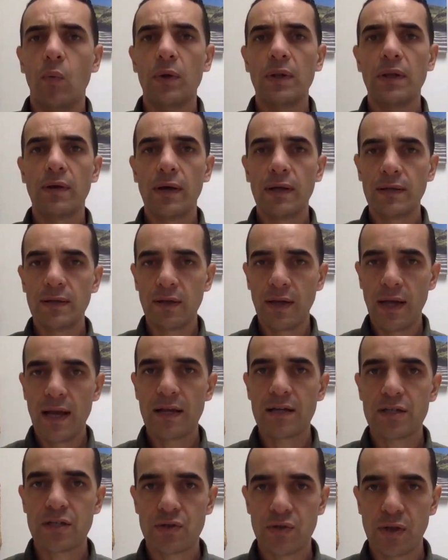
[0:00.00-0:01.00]
when they're under
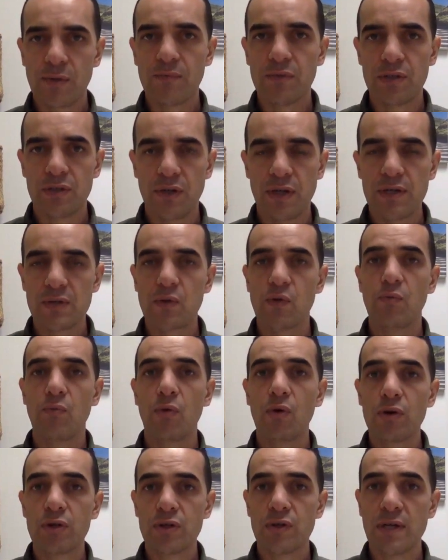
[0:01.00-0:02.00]
extreme stress or
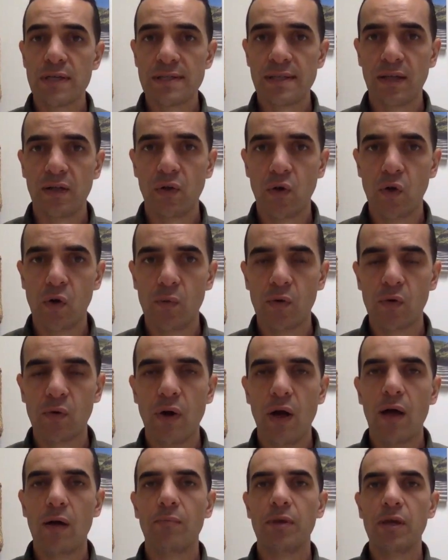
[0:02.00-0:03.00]
more stress than normal,
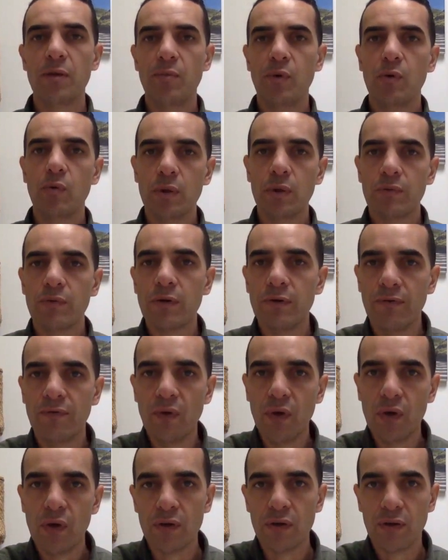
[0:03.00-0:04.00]
people will
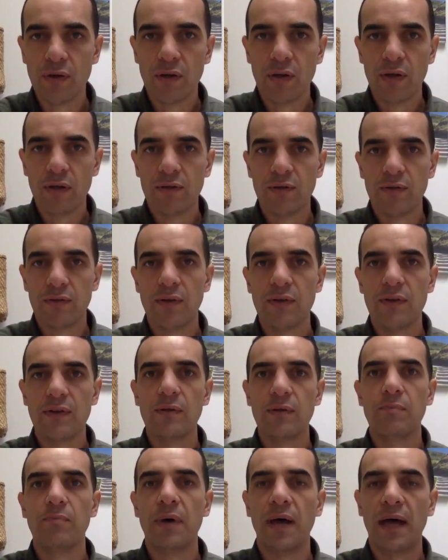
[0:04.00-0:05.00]
revert to
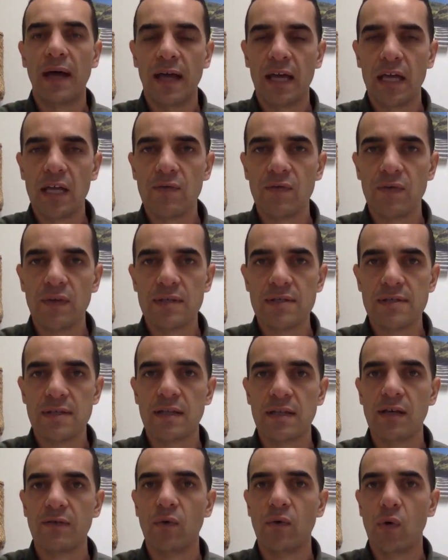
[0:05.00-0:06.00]
the behaviors that
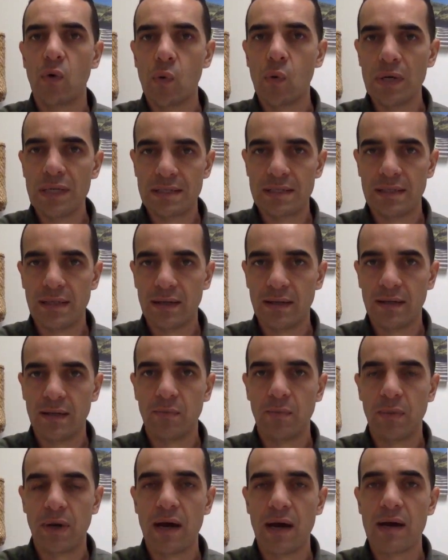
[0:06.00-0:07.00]
they've always done in the
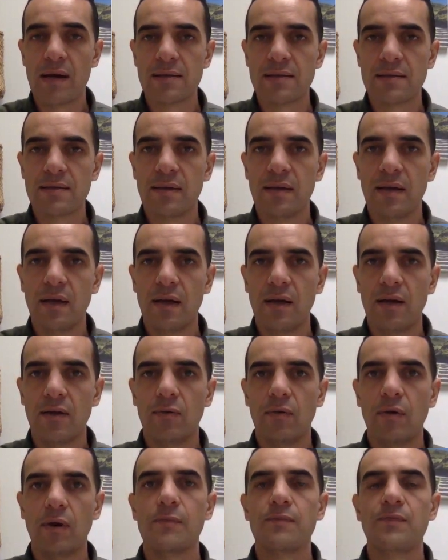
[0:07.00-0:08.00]
past,
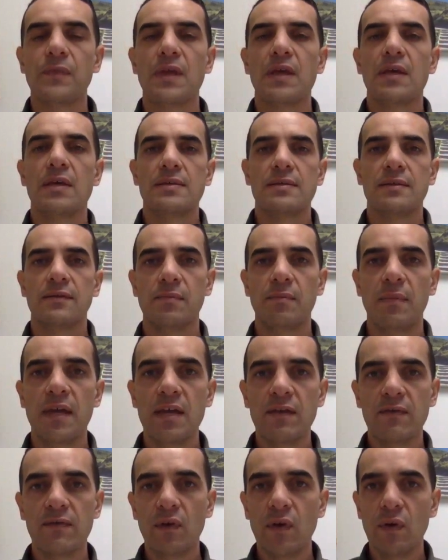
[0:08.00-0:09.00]
right? So they may
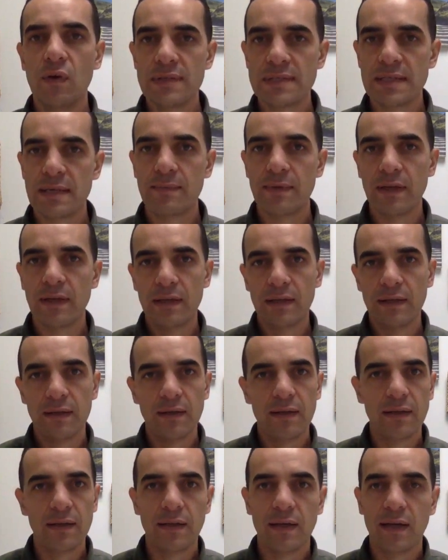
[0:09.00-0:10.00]
have learned something
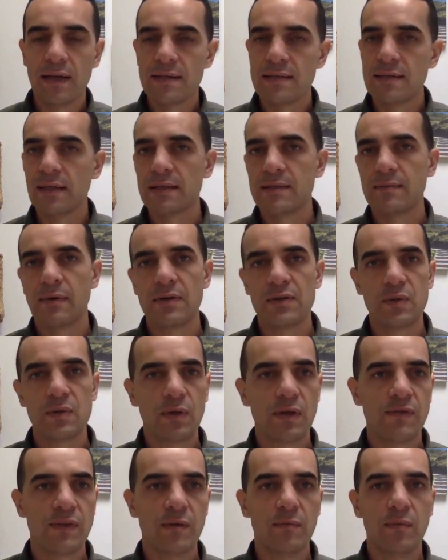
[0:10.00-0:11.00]
in the last 6 months or
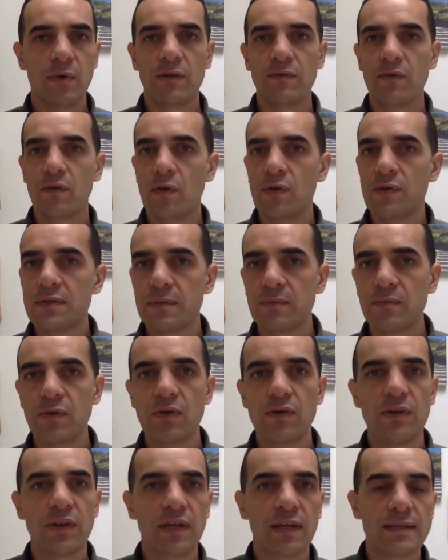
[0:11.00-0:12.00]
whatever. They may have learned some
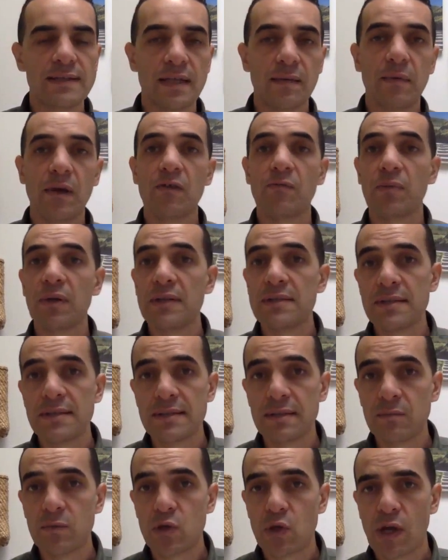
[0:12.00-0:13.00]
new things. They may have been to
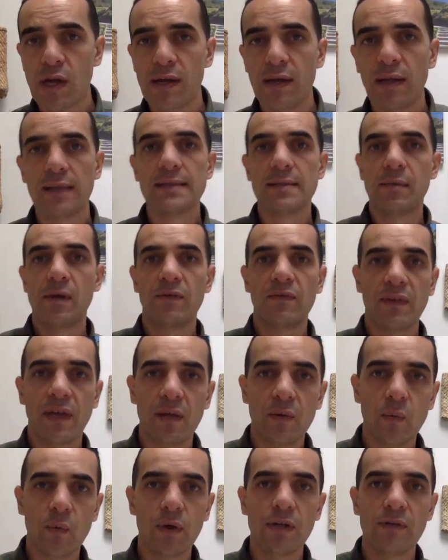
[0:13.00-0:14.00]
some trainings. They may have
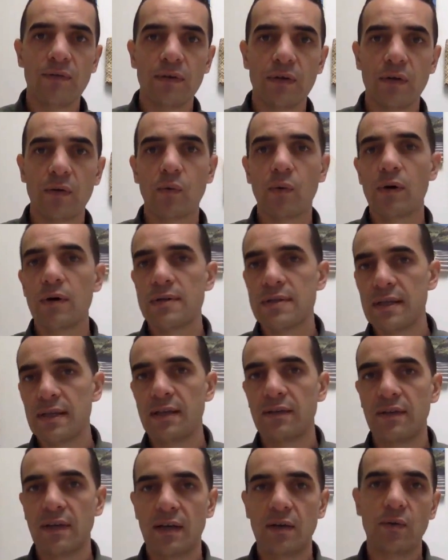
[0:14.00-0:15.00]
done whatever it was that
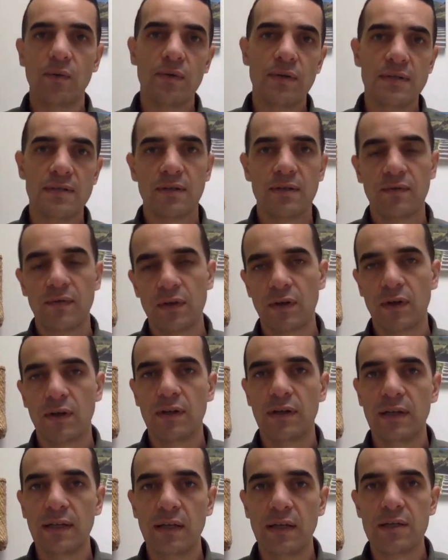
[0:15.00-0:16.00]
they've done, all these different kind
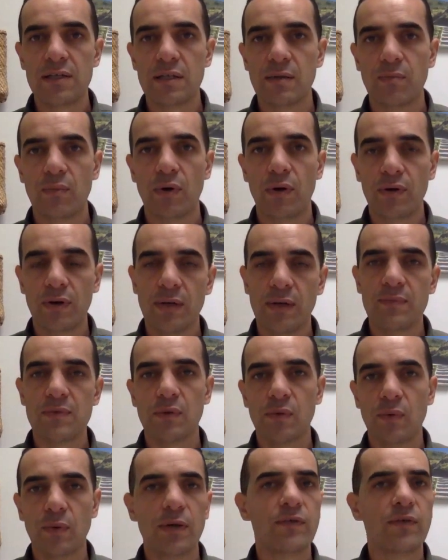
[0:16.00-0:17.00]
of leadership programs
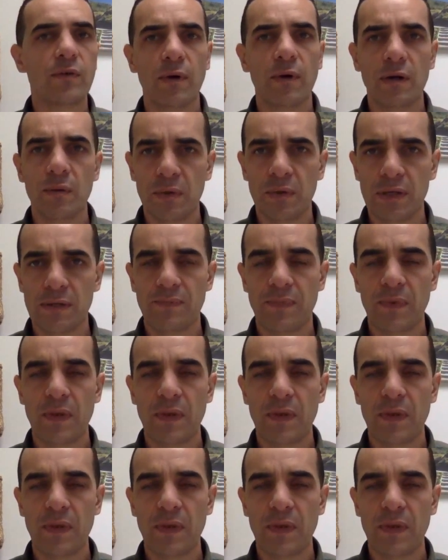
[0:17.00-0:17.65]
or whatever it might be.